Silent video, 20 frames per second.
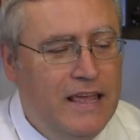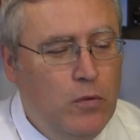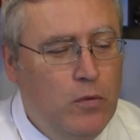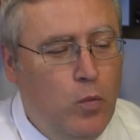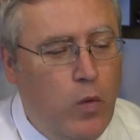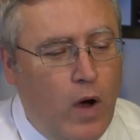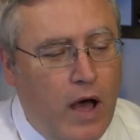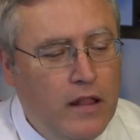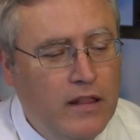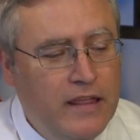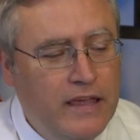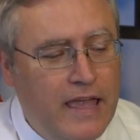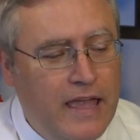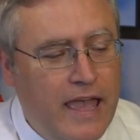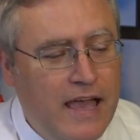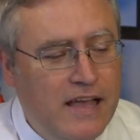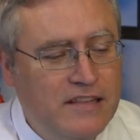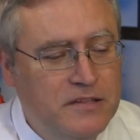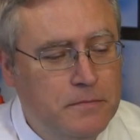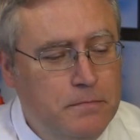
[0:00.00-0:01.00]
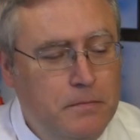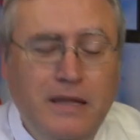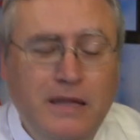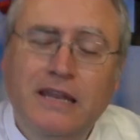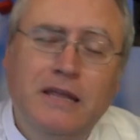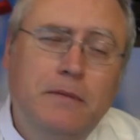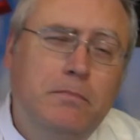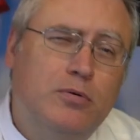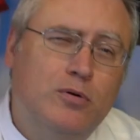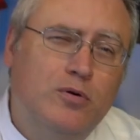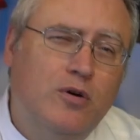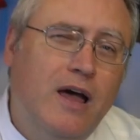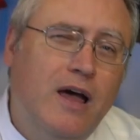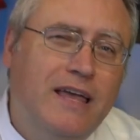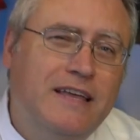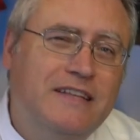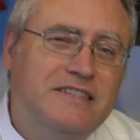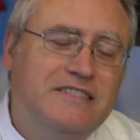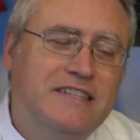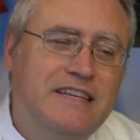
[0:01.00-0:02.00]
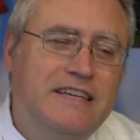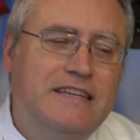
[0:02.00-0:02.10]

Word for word: While it has a mini price,